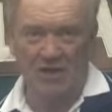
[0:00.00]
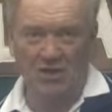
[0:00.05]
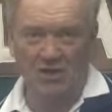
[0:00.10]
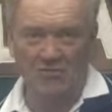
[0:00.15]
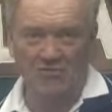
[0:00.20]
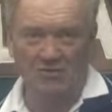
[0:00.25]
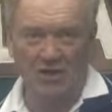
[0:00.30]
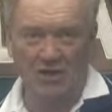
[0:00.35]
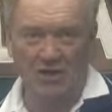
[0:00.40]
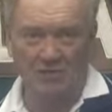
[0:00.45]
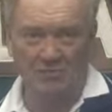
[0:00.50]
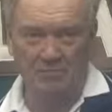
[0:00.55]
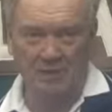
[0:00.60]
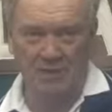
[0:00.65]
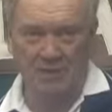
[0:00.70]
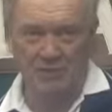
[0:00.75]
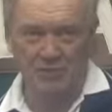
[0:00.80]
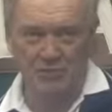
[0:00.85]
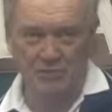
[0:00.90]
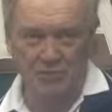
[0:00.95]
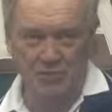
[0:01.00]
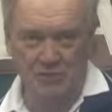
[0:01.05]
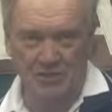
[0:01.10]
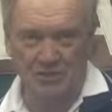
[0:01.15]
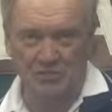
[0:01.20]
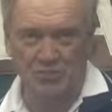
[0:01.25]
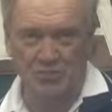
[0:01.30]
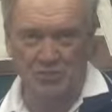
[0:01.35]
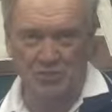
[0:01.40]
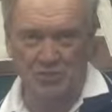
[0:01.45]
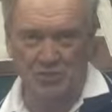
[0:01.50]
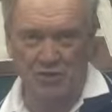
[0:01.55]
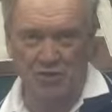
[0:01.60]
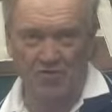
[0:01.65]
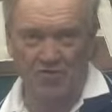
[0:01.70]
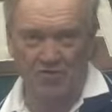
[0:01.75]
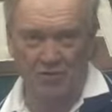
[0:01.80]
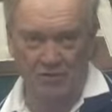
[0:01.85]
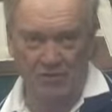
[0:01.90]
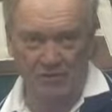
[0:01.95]
La Follette Medical Center is
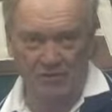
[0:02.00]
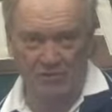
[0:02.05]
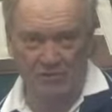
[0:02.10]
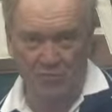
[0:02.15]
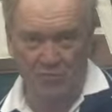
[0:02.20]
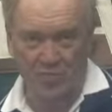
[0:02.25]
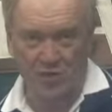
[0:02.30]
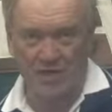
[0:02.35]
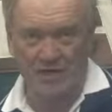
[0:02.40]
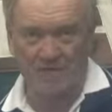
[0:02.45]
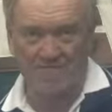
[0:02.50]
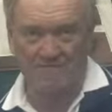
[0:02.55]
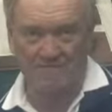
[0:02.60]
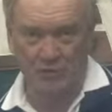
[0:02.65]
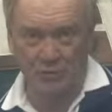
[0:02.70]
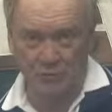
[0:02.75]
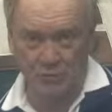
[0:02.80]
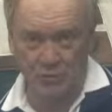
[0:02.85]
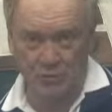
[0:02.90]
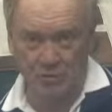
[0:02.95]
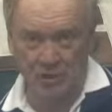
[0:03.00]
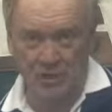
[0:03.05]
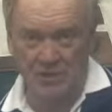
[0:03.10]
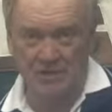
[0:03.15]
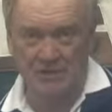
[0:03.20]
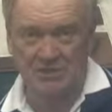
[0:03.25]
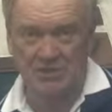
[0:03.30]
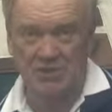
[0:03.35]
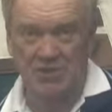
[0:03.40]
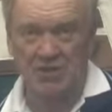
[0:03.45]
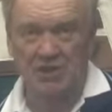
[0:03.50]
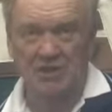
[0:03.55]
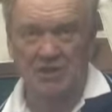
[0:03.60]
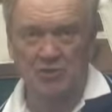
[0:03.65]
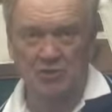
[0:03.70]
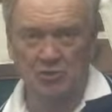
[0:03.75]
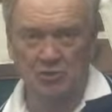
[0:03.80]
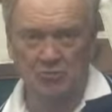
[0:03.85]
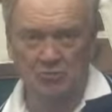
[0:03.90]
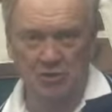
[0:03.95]
offering free flu shots
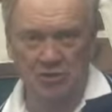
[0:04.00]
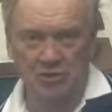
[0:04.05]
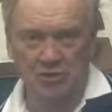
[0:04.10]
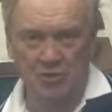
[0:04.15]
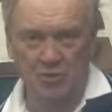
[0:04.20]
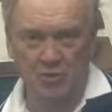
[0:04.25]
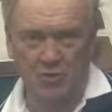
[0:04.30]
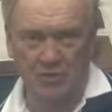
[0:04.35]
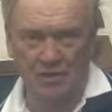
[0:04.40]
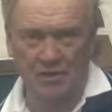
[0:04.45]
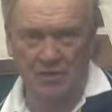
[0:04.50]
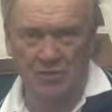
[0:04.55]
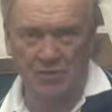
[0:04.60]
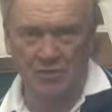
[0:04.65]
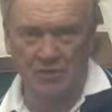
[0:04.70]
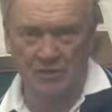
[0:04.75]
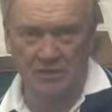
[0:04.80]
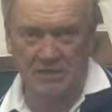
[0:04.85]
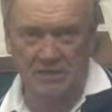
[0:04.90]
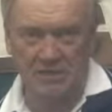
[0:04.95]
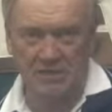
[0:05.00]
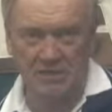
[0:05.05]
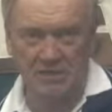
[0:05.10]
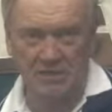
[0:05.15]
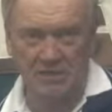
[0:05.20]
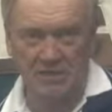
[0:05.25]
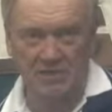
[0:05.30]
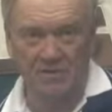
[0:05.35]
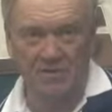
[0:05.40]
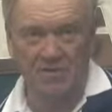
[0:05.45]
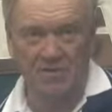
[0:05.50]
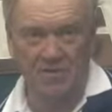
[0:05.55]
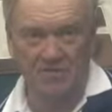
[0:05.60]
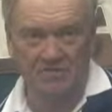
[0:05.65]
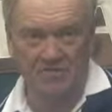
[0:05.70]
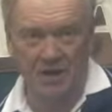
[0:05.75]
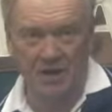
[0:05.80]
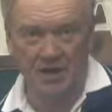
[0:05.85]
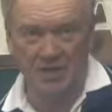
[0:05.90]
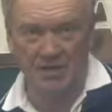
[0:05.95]
to meet a critical need in the La
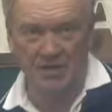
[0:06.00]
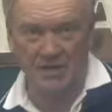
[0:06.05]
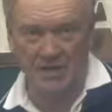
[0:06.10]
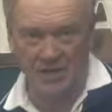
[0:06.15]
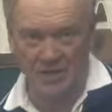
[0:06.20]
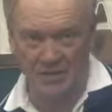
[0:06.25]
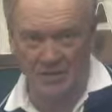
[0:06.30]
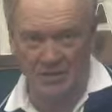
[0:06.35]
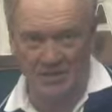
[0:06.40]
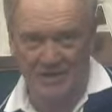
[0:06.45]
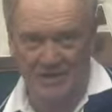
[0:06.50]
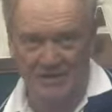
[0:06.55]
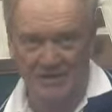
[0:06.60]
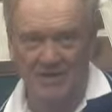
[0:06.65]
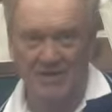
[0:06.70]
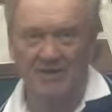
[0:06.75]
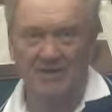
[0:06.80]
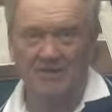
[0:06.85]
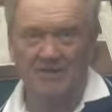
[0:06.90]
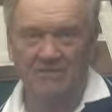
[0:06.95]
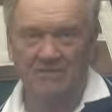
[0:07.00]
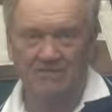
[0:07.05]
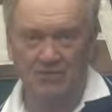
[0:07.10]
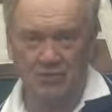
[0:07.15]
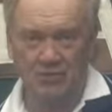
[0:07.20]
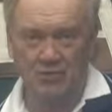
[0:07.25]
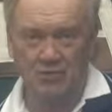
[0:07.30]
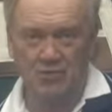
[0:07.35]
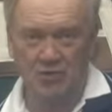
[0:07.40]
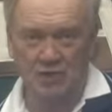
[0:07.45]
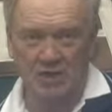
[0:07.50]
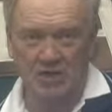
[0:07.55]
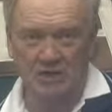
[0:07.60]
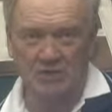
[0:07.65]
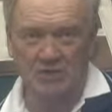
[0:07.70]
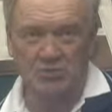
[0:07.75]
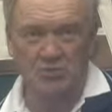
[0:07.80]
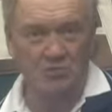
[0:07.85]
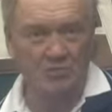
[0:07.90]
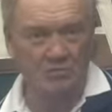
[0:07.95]
Follette area. Flu
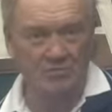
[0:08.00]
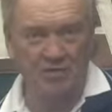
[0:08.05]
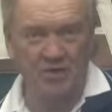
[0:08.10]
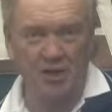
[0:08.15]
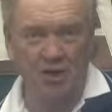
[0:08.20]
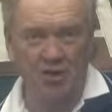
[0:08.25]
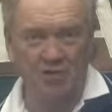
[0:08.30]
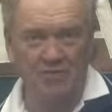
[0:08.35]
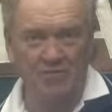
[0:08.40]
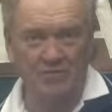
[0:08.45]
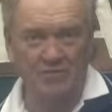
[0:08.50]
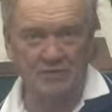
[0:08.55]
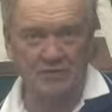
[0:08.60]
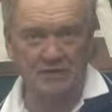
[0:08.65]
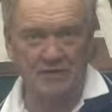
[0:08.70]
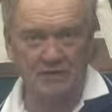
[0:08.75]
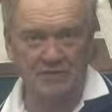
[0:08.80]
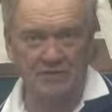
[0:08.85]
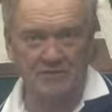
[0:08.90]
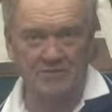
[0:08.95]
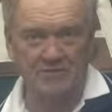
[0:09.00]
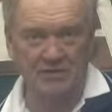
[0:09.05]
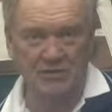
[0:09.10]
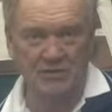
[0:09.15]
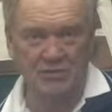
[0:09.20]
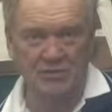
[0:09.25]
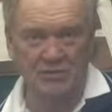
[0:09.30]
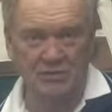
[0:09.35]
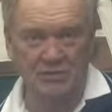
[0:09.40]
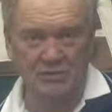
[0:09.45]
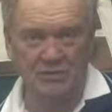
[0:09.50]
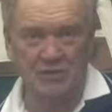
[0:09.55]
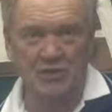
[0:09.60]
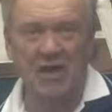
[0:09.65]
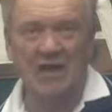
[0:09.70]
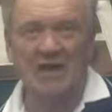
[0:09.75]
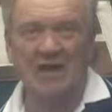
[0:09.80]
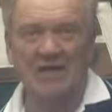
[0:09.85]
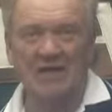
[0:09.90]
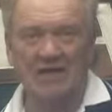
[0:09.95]
shots will be offered to individuals
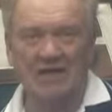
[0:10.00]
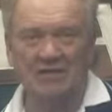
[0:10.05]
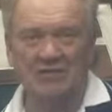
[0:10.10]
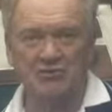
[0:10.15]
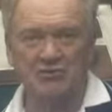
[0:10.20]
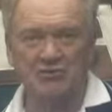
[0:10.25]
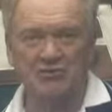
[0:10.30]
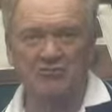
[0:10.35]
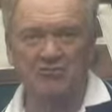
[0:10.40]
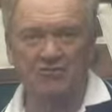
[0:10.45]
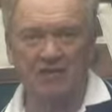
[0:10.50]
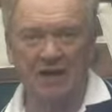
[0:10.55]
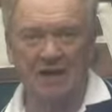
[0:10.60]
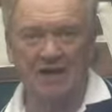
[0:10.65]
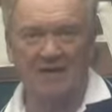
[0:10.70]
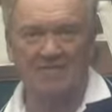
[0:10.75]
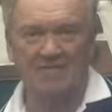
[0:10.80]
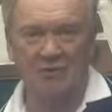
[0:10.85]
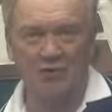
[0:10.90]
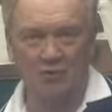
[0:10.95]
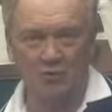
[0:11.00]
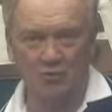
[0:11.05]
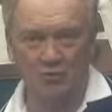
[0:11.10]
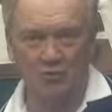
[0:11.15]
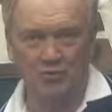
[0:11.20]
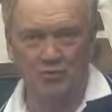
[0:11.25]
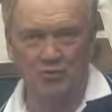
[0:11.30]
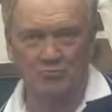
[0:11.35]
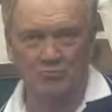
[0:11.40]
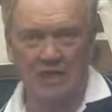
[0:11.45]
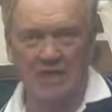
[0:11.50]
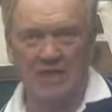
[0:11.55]
ages 5 and older.